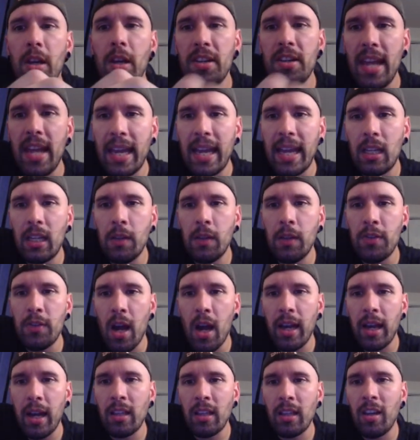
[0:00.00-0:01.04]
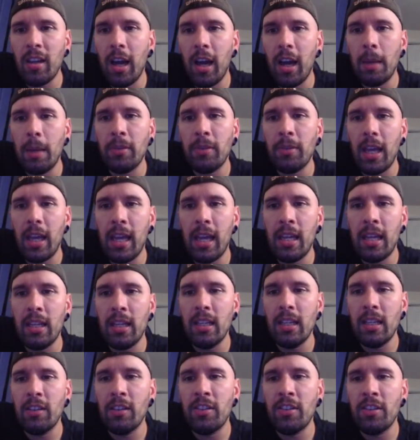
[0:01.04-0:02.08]
Negative 9 times n
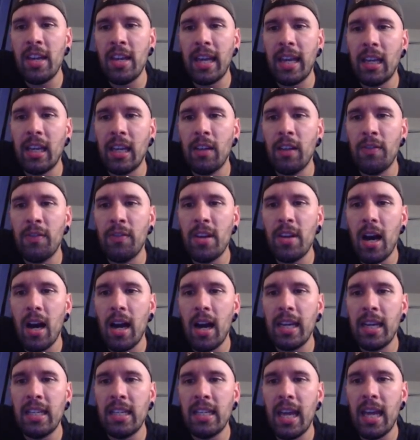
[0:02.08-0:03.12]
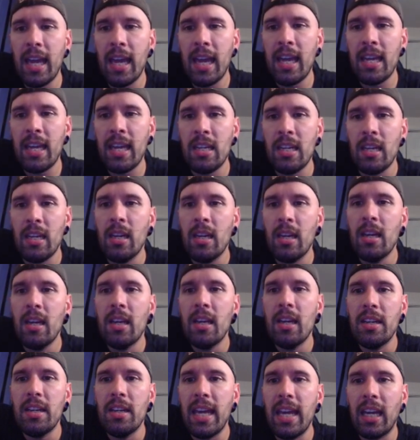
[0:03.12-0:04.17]
is negative 9n.
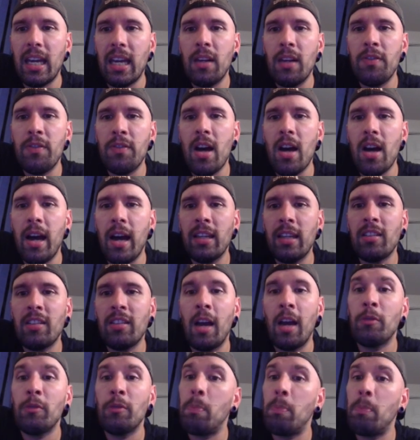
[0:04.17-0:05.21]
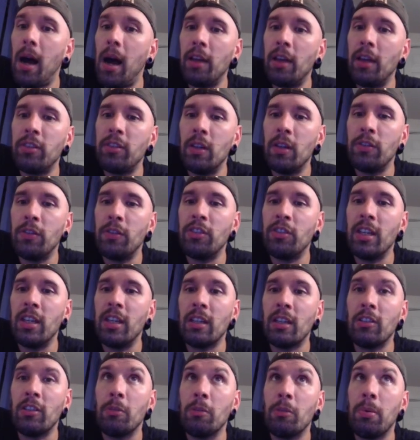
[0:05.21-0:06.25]
Negative 9 times positive
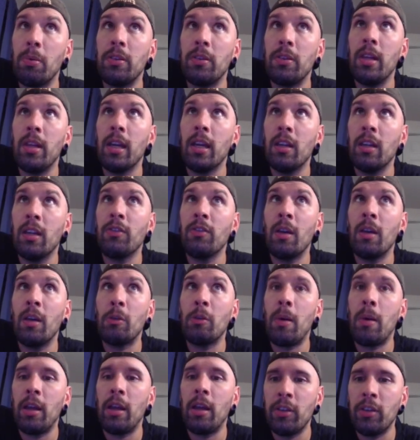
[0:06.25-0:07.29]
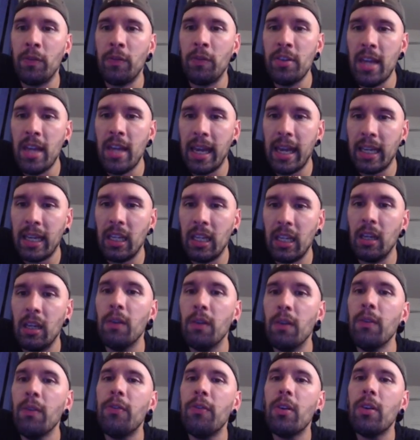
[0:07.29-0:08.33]
6 is negative times a positive
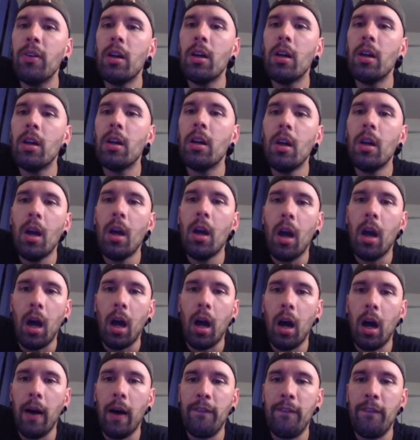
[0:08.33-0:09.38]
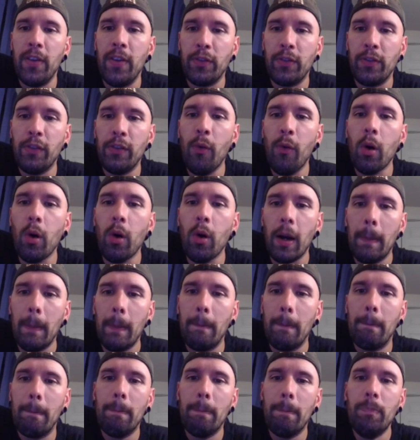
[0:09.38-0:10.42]
negative 54.
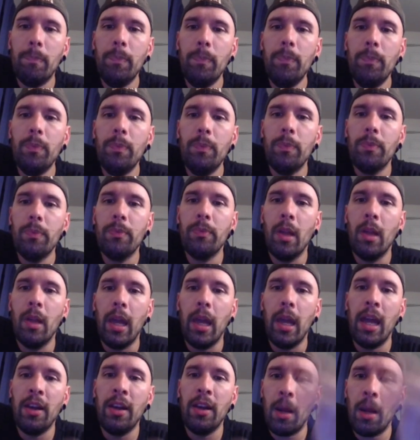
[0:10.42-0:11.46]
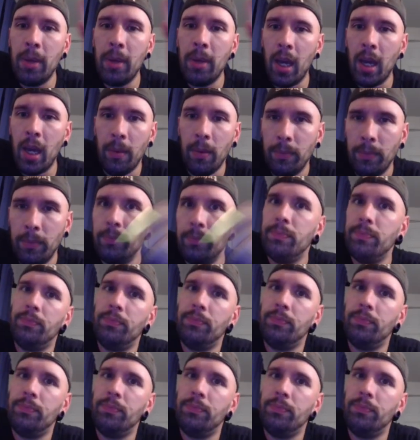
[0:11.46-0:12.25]
And I'm done.